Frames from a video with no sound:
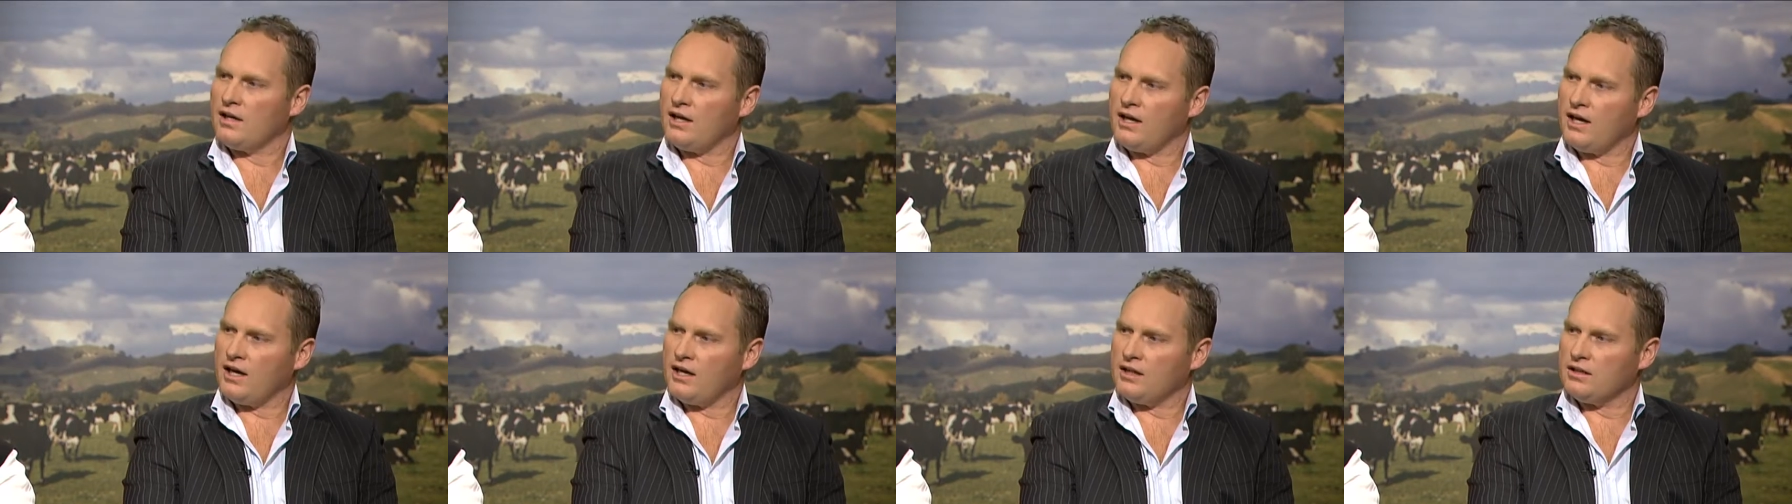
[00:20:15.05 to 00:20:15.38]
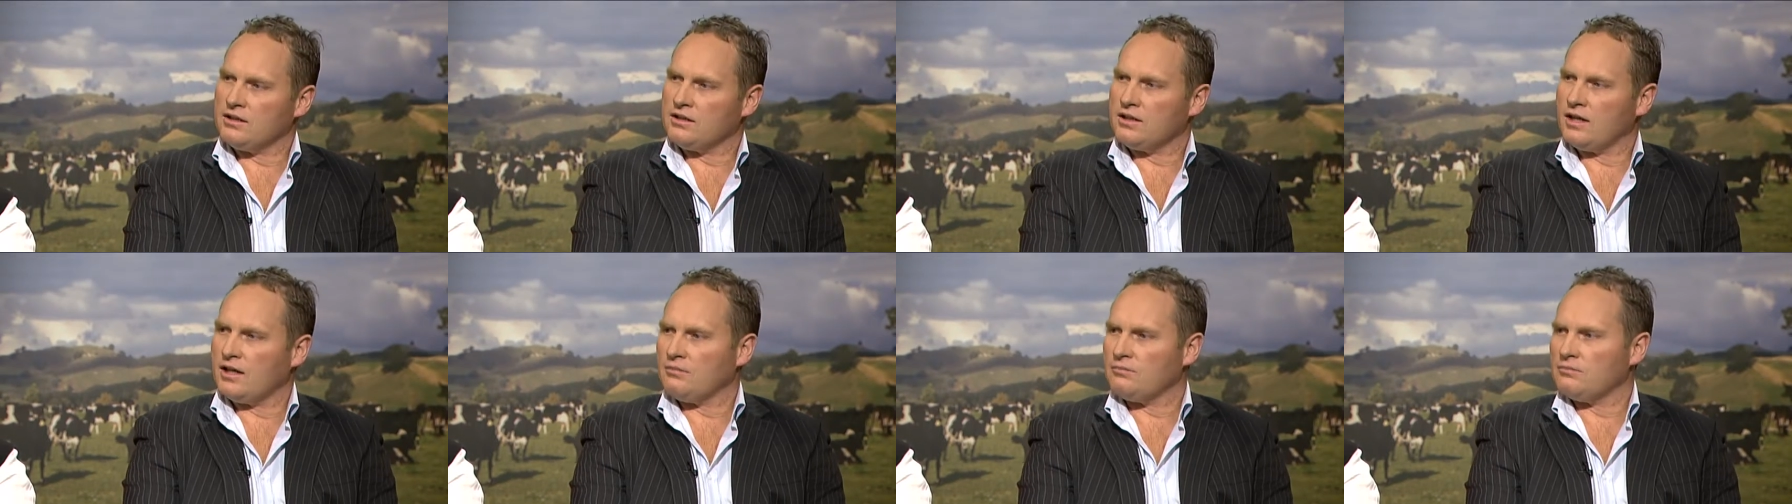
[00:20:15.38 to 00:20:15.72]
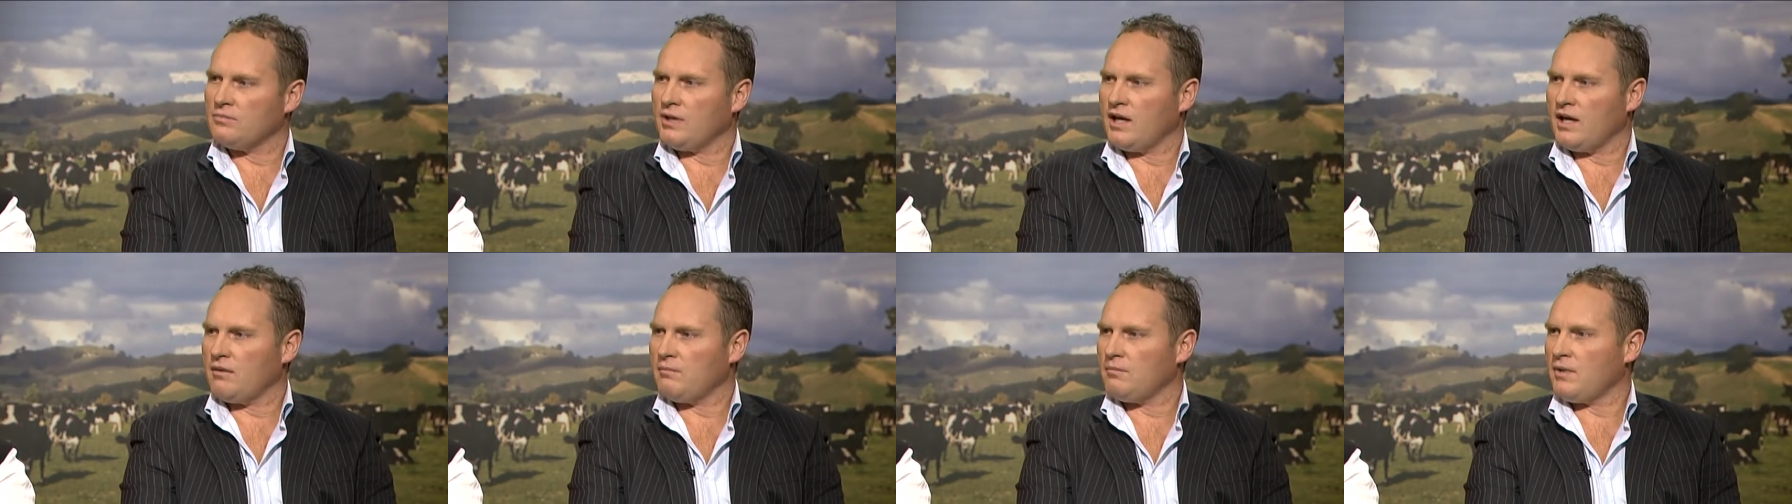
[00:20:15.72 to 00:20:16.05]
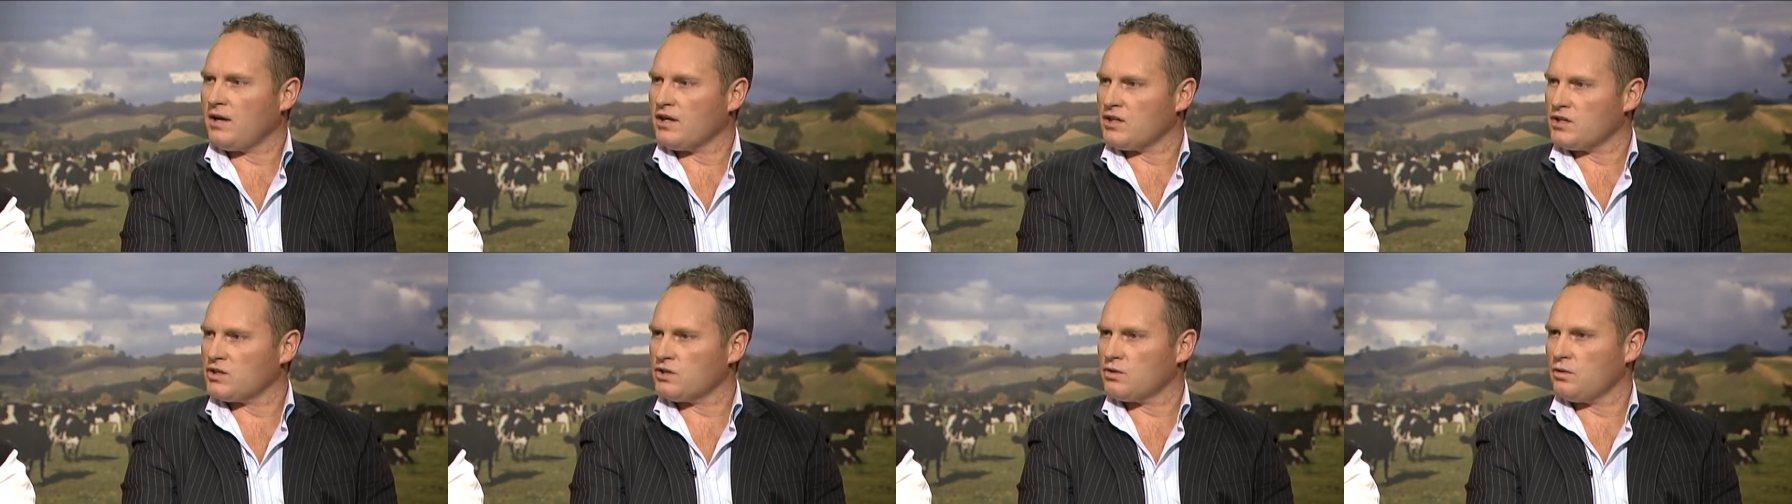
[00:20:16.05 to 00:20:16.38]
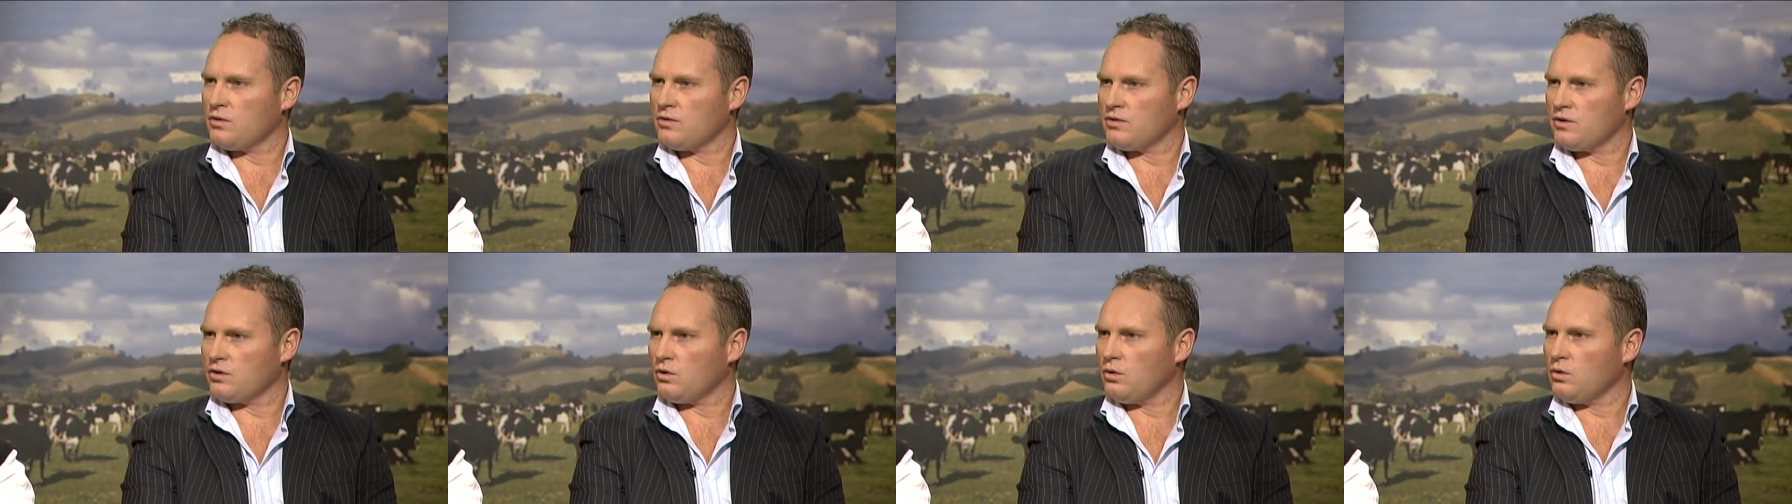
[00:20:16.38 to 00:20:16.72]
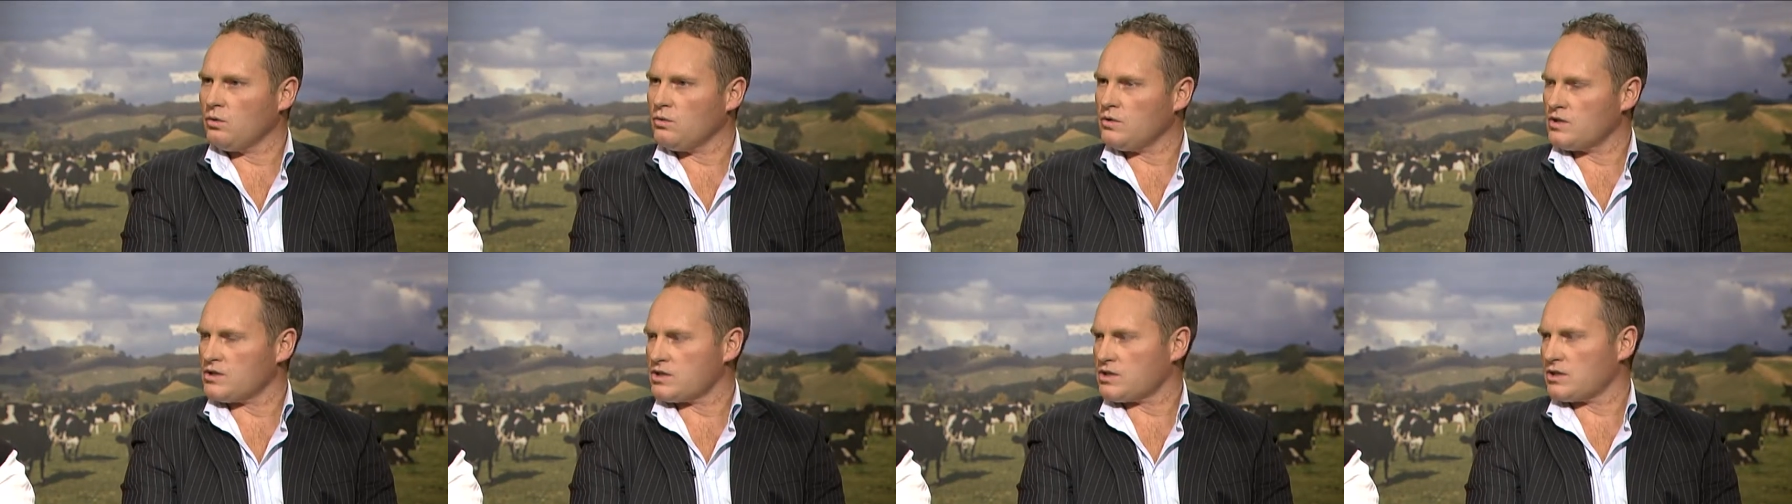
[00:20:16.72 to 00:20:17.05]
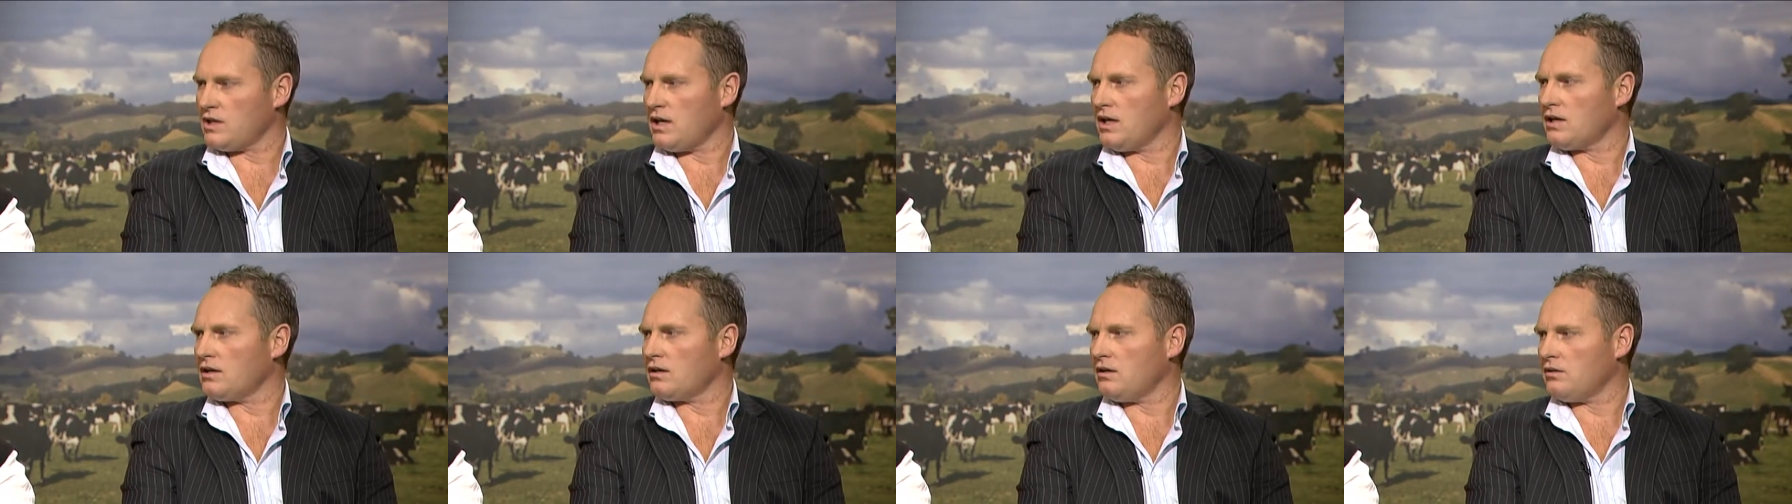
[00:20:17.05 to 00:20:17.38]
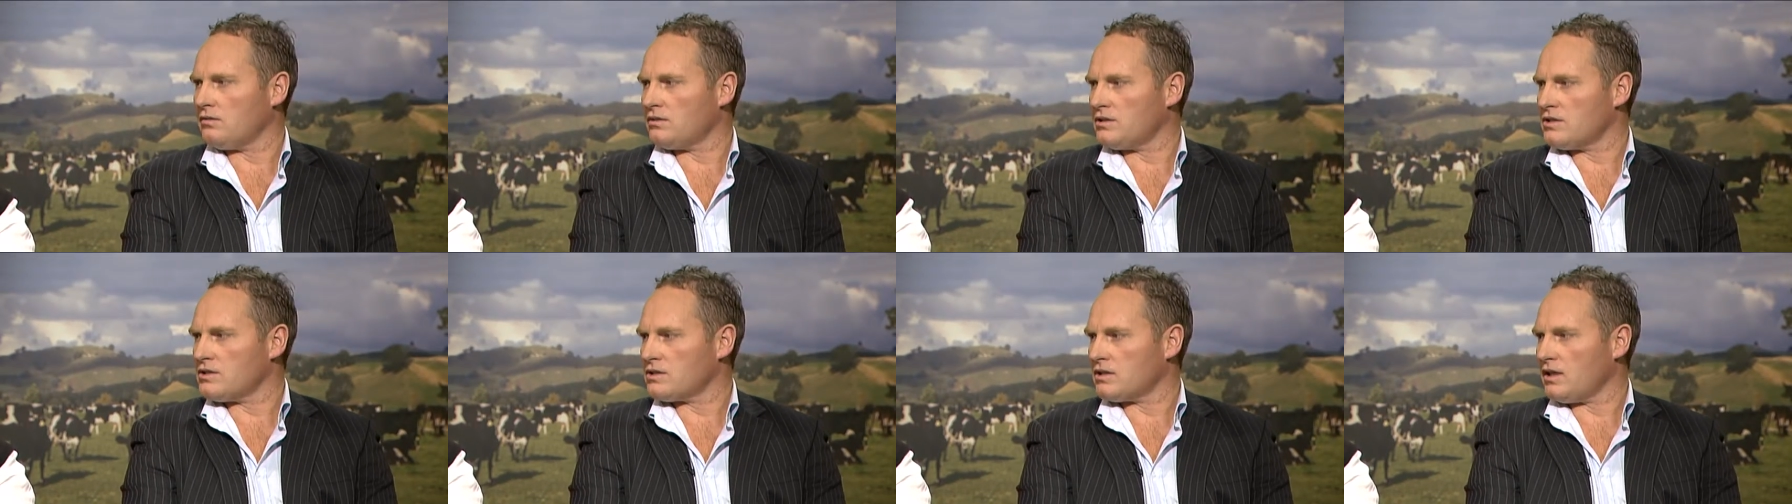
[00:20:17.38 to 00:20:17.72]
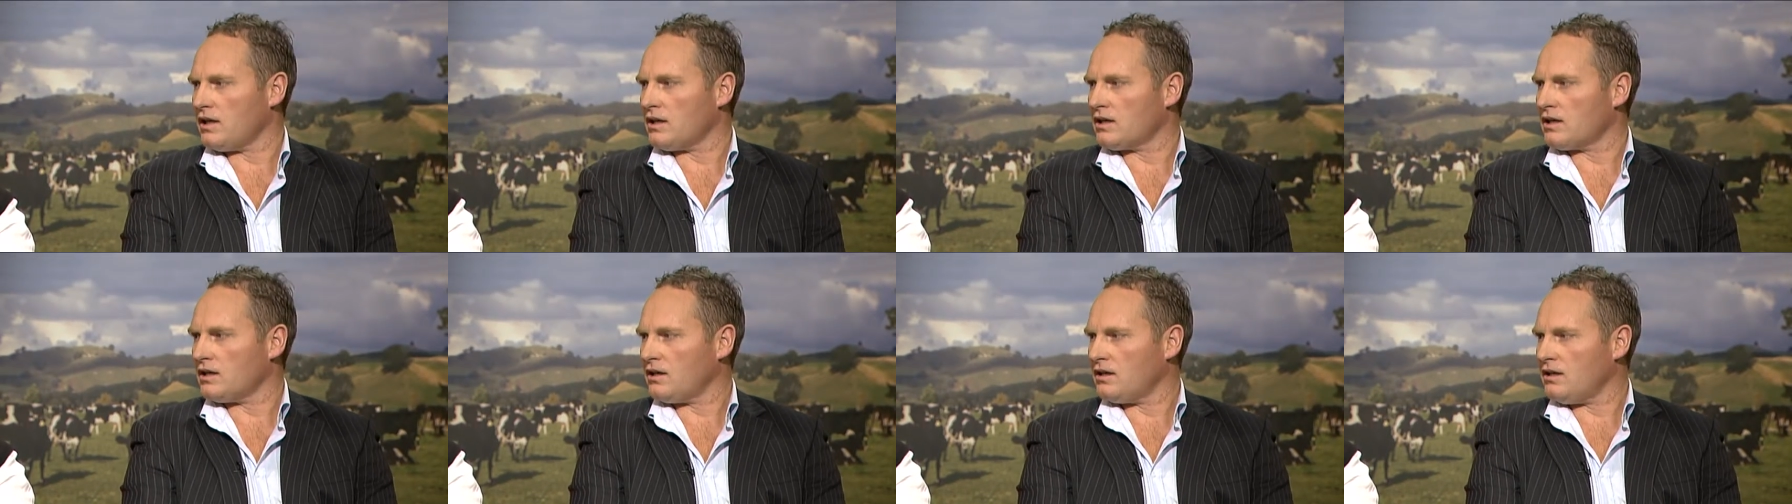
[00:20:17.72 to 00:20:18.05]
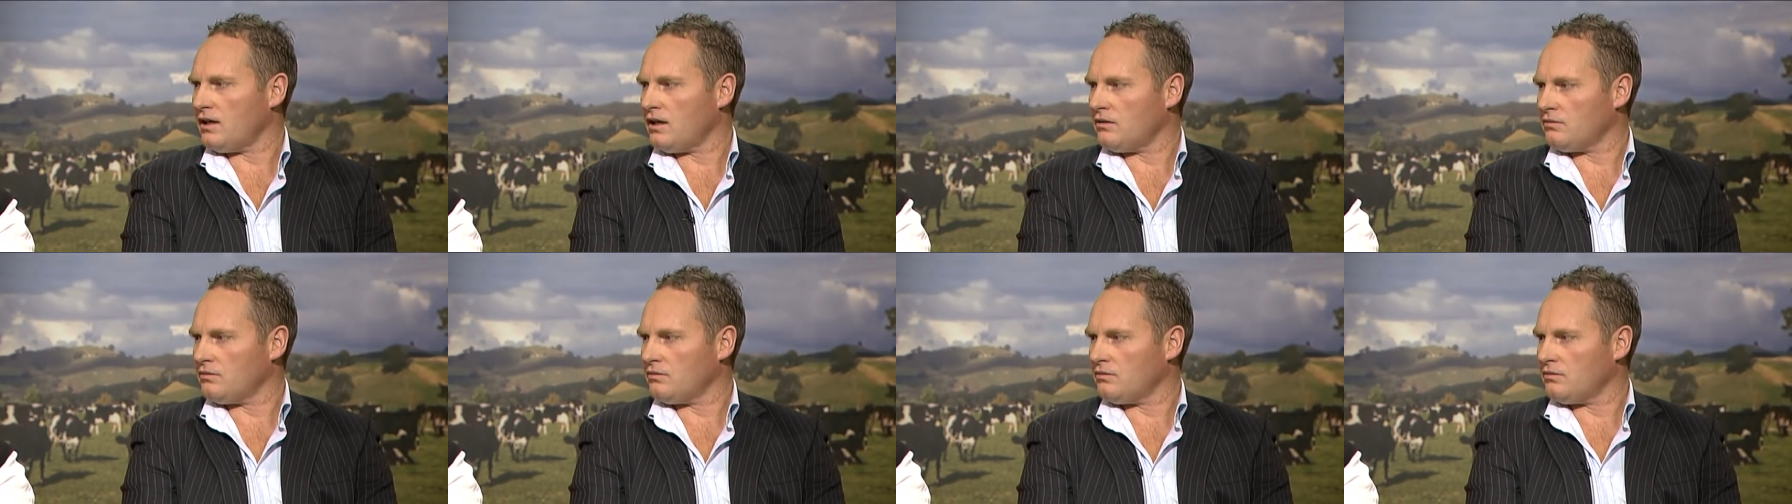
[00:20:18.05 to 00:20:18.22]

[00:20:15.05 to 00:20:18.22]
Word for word: and, um, and make sure that all the stakeholders take a,